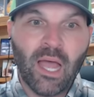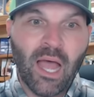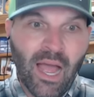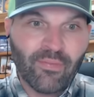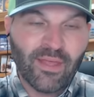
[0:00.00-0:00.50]

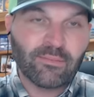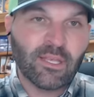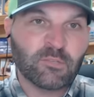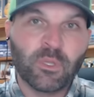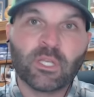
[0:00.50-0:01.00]

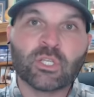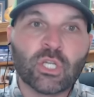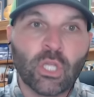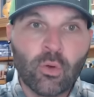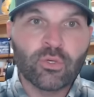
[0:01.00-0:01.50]
has been
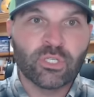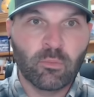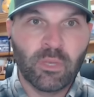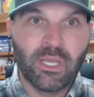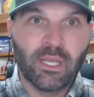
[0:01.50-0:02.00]
disclosed
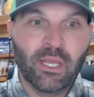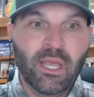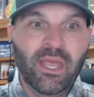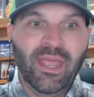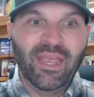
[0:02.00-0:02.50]
to me
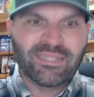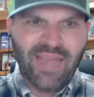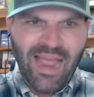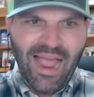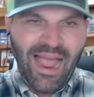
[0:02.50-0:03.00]
is
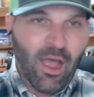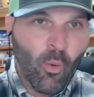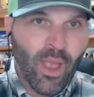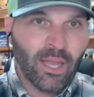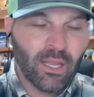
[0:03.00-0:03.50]

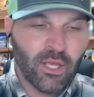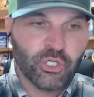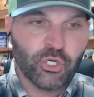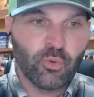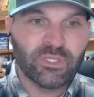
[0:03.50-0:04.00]
how
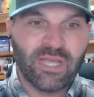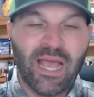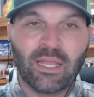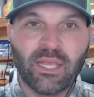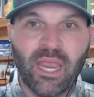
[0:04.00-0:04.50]
LSU is
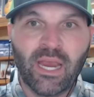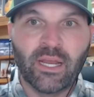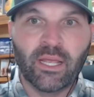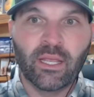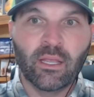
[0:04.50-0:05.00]

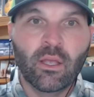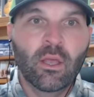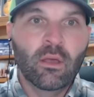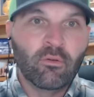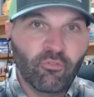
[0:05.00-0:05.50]
allocating
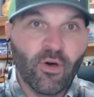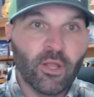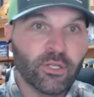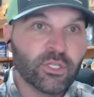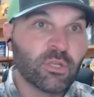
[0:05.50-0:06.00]

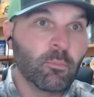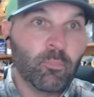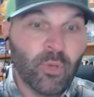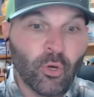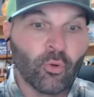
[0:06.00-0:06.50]
funds to
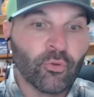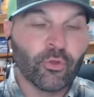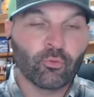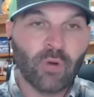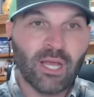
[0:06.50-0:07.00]
build
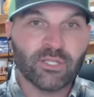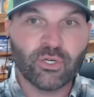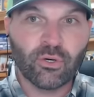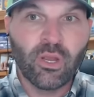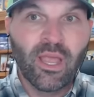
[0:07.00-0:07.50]
the
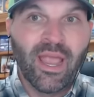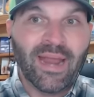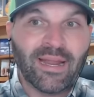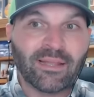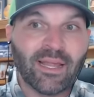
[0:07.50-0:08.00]
roster.
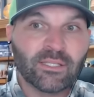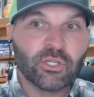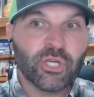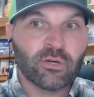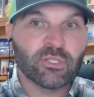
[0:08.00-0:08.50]
And I'd like to
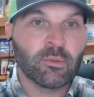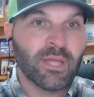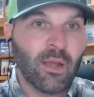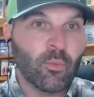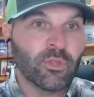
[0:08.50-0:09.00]
share some of
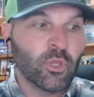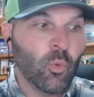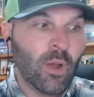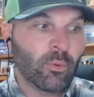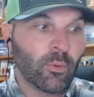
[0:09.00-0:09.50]
that with you
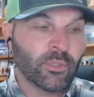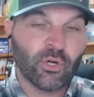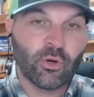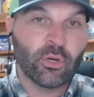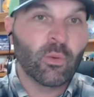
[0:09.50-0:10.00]
when we
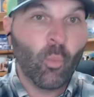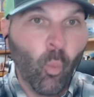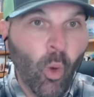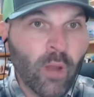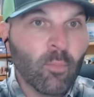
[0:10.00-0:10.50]
return. And
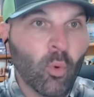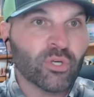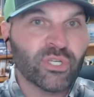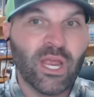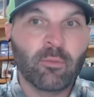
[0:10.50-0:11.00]
one more
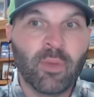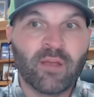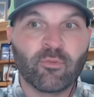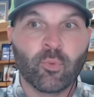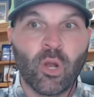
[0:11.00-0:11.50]

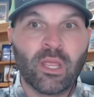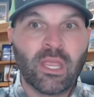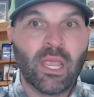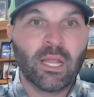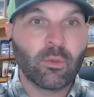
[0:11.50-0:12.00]
soundbite from Brian
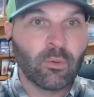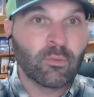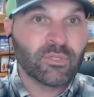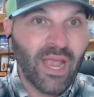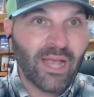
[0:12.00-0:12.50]
Kelly when
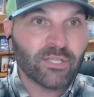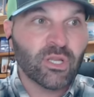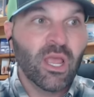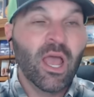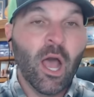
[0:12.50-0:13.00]
he was
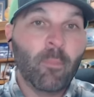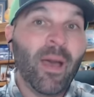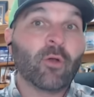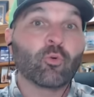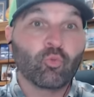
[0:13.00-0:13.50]
asked
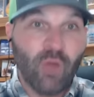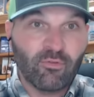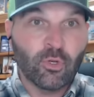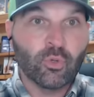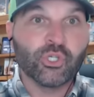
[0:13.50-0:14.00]
about
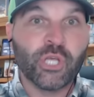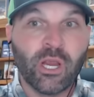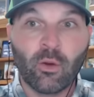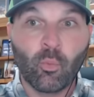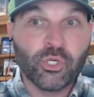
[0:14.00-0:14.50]
revenue
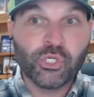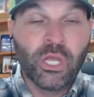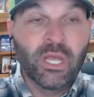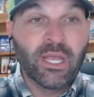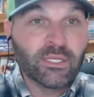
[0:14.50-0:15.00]
share, which
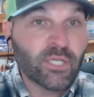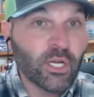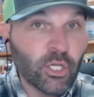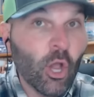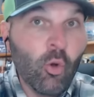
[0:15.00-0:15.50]
is going
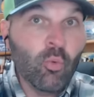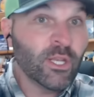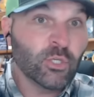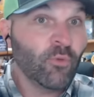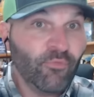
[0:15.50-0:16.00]
to go
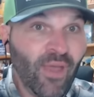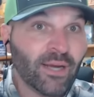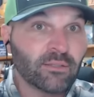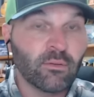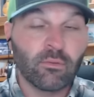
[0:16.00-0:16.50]
into
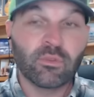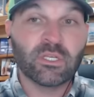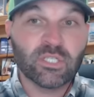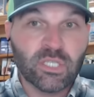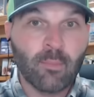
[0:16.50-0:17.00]
effect
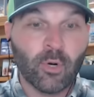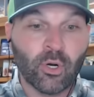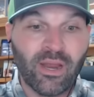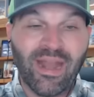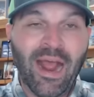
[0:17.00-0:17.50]
this
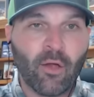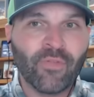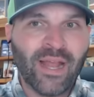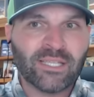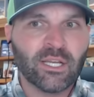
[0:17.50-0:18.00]
summer, and how
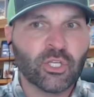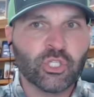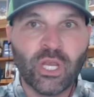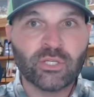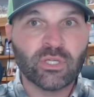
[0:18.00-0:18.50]
that's going to
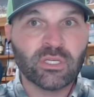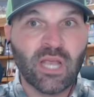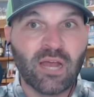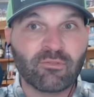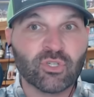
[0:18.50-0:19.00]
change this
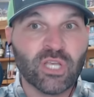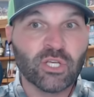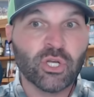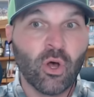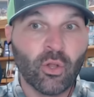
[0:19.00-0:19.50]

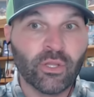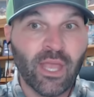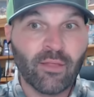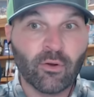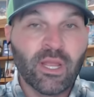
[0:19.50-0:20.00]
conversation
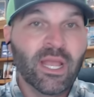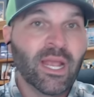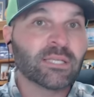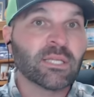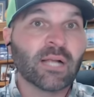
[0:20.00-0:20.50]
altogether.
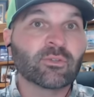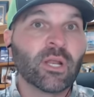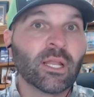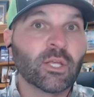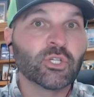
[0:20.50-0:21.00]
It's Locked
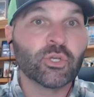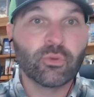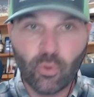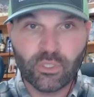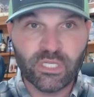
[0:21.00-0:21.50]
On LSU, your